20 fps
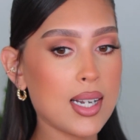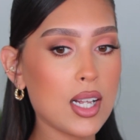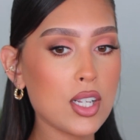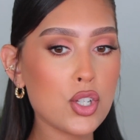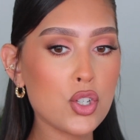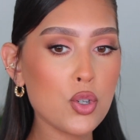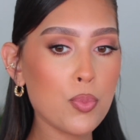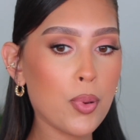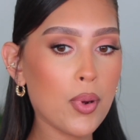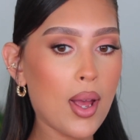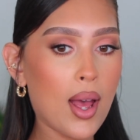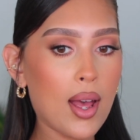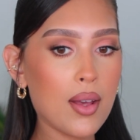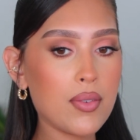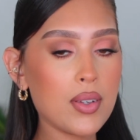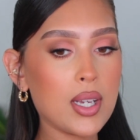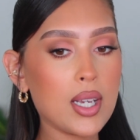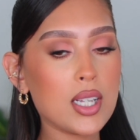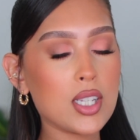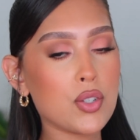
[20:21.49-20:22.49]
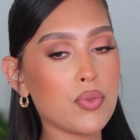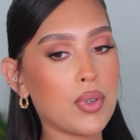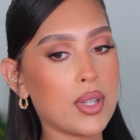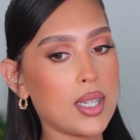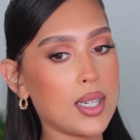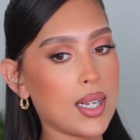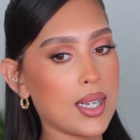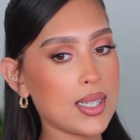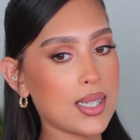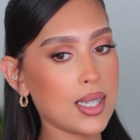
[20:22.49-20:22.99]
not super heavy it's
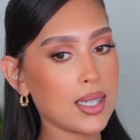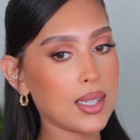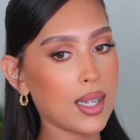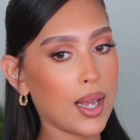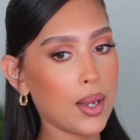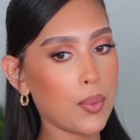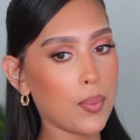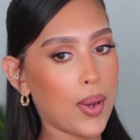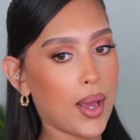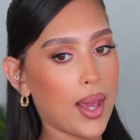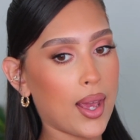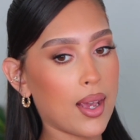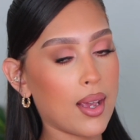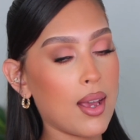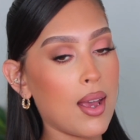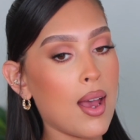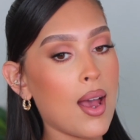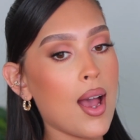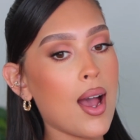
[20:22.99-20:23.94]
really nice and lightweight